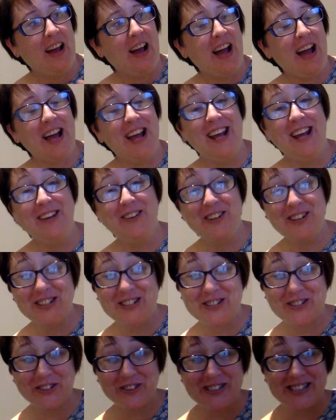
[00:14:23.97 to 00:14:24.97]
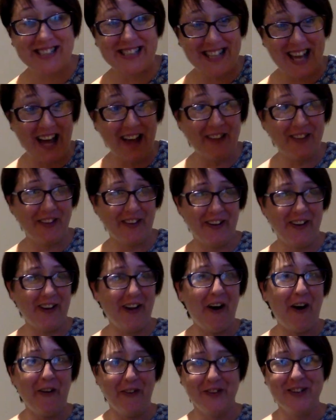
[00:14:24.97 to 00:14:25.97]
And he just sat there
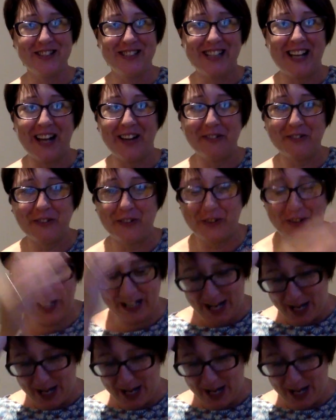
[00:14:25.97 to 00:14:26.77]
on the shelf looking